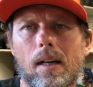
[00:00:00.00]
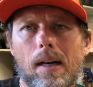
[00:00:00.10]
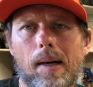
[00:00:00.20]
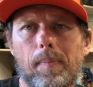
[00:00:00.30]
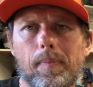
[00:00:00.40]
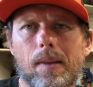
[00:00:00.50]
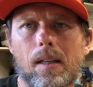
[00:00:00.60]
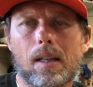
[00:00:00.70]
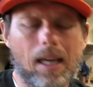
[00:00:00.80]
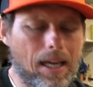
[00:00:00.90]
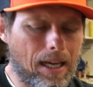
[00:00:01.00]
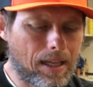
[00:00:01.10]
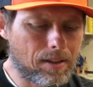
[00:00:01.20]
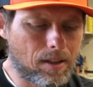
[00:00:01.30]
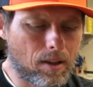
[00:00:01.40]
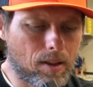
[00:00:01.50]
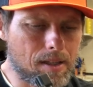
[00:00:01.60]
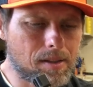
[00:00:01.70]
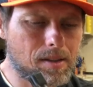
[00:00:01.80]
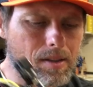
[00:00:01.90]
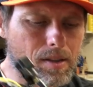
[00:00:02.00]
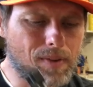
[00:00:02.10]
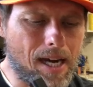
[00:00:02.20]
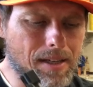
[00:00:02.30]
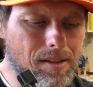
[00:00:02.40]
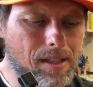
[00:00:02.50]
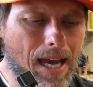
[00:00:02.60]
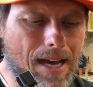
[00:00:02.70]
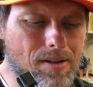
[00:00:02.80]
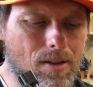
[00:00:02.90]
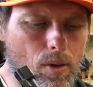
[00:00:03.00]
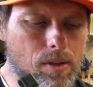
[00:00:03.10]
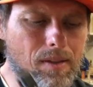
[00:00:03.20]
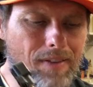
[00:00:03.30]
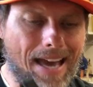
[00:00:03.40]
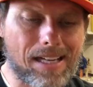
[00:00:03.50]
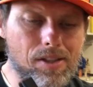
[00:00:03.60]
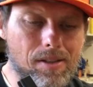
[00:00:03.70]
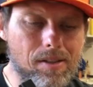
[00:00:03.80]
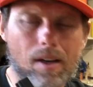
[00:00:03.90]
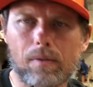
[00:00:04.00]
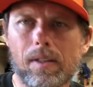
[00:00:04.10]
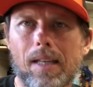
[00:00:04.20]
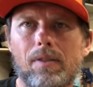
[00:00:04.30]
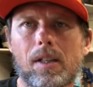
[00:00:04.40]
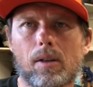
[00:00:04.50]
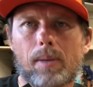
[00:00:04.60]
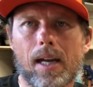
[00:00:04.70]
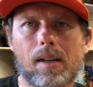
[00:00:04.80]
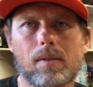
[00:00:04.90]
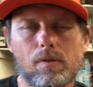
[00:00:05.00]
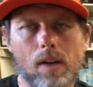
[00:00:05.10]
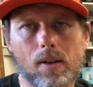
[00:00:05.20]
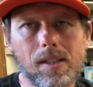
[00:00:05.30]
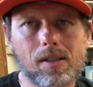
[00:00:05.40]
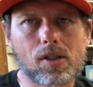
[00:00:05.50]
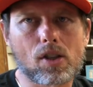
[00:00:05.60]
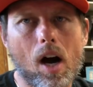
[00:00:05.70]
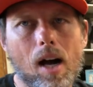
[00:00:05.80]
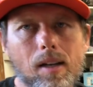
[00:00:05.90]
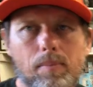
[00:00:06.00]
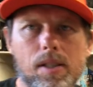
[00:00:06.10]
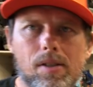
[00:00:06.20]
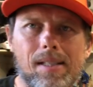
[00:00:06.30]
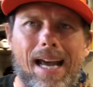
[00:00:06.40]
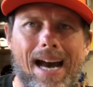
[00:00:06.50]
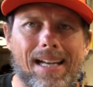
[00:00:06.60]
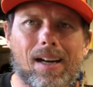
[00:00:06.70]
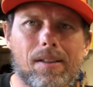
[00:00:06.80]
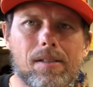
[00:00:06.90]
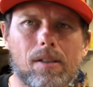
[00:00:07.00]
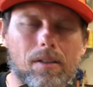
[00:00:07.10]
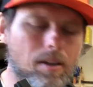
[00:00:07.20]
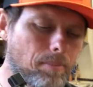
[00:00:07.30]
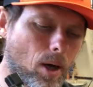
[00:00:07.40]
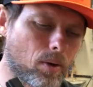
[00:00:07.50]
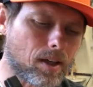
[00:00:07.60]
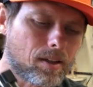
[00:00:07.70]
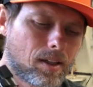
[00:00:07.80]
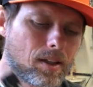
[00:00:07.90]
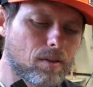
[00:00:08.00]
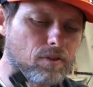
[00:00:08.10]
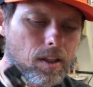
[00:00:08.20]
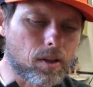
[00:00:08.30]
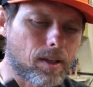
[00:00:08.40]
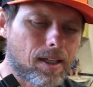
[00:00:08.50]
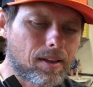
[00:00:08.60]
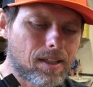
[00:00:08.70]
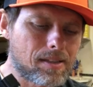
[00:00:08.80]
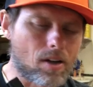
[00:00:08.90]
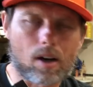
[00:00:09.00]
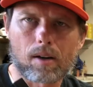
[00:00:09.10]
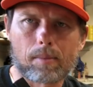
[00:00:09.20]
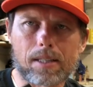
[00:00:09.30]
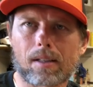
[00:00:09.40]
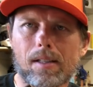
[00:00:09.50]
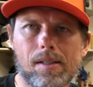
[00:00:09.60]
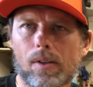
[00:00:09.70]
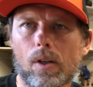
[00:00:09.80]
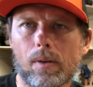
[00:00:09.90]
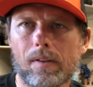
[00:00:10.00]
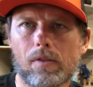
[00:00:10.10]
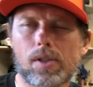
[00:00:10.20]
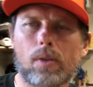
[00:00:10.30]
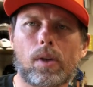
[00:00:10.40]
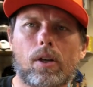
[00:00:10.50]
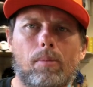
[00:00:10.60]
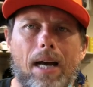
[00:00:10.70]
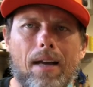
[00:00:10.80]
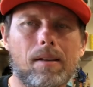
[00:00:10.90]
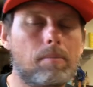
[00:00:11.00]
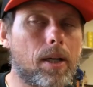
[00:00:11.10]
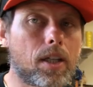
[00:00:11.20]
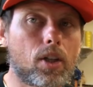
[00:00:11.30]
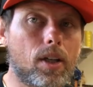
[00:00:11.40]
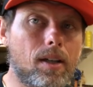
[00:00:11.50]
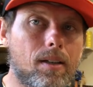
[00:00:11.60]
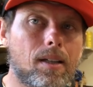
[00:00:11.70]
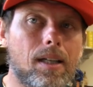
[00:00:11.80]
Um, and this device has those advantages of leaving your bike very stock, but just adding on this little component. Failure rate on these are basically zero. We've never seen one go bad, but it could.